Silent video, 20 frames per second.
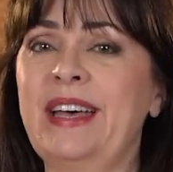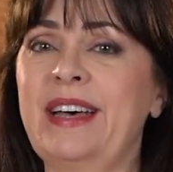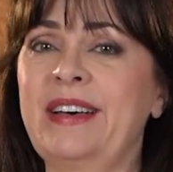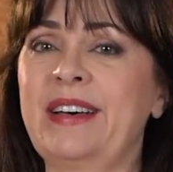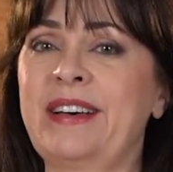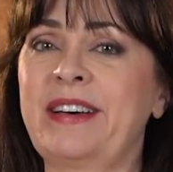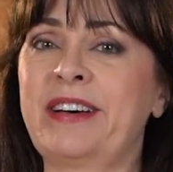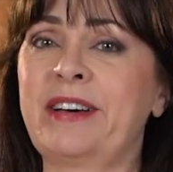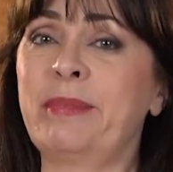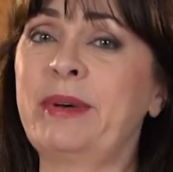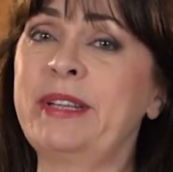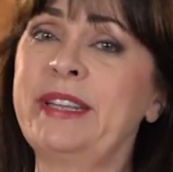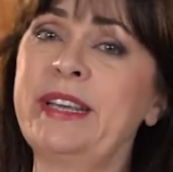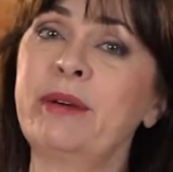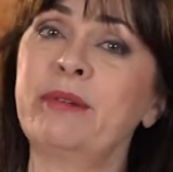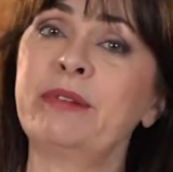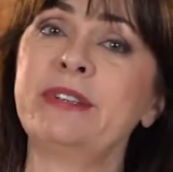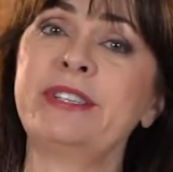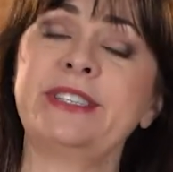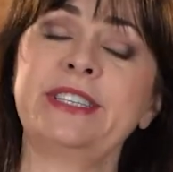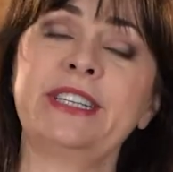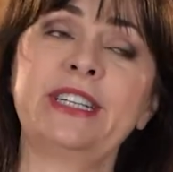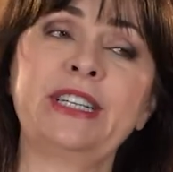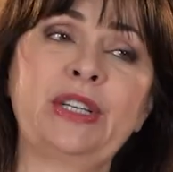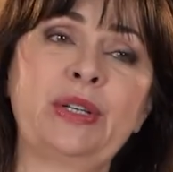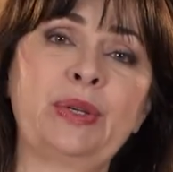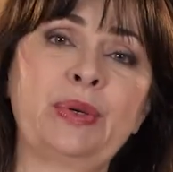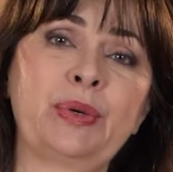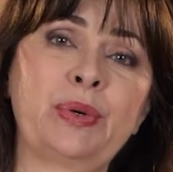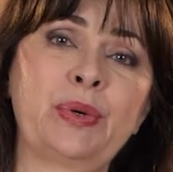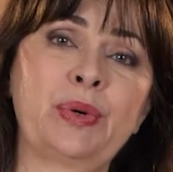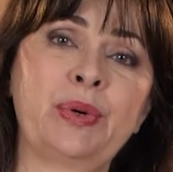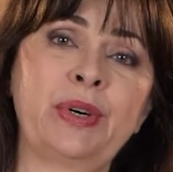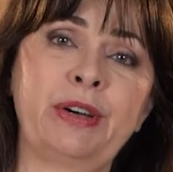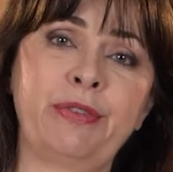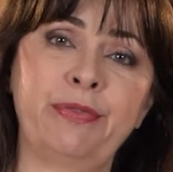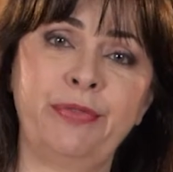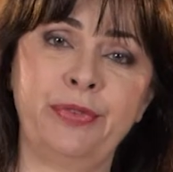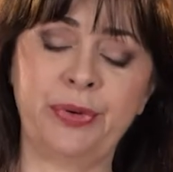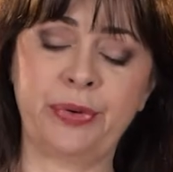but I will still do
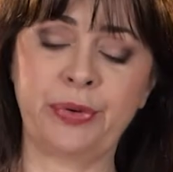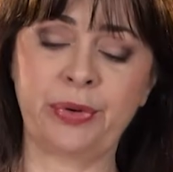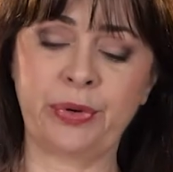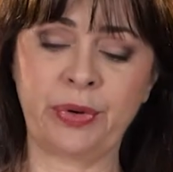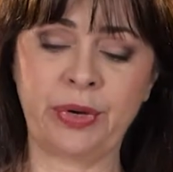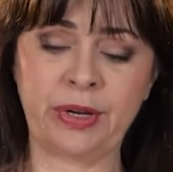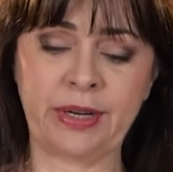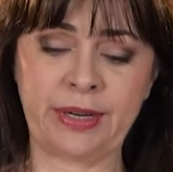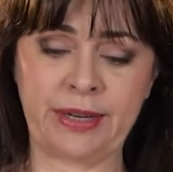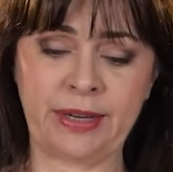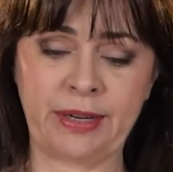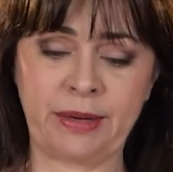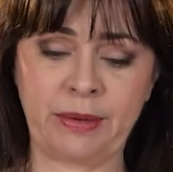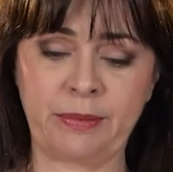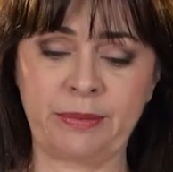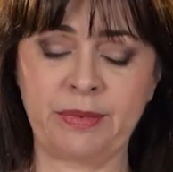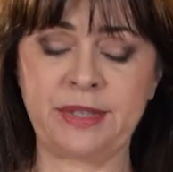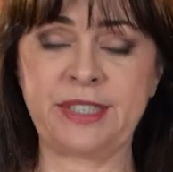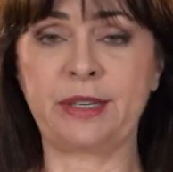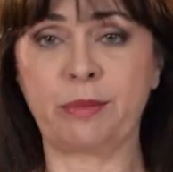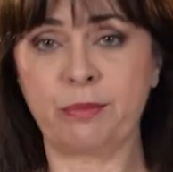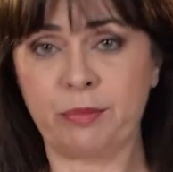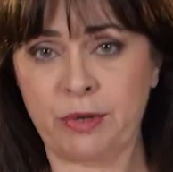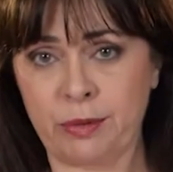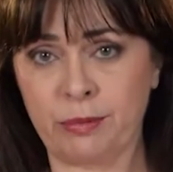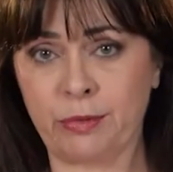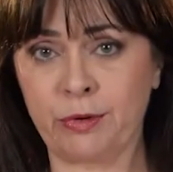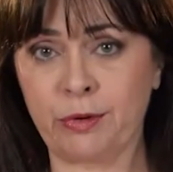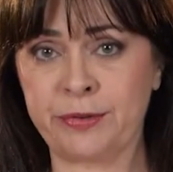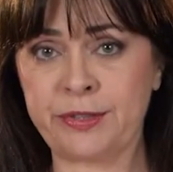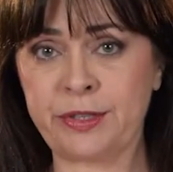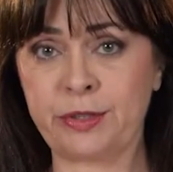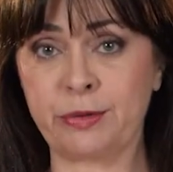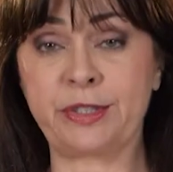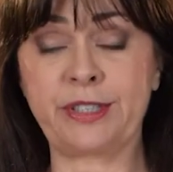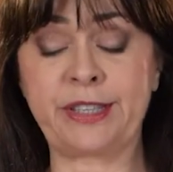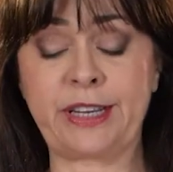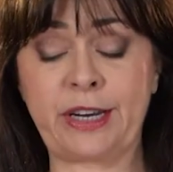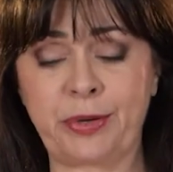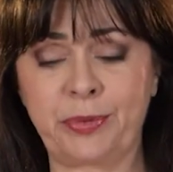a few simple moves to
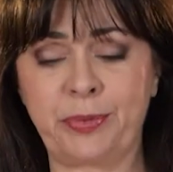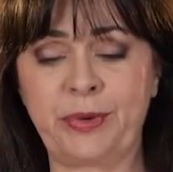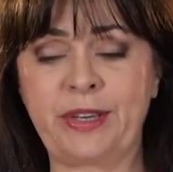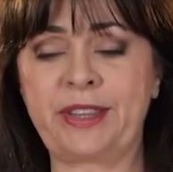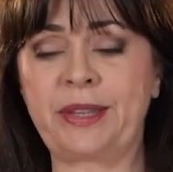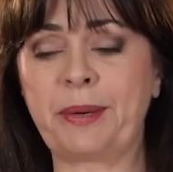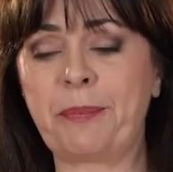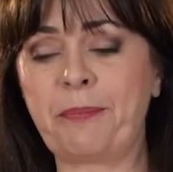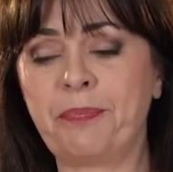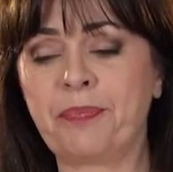start with.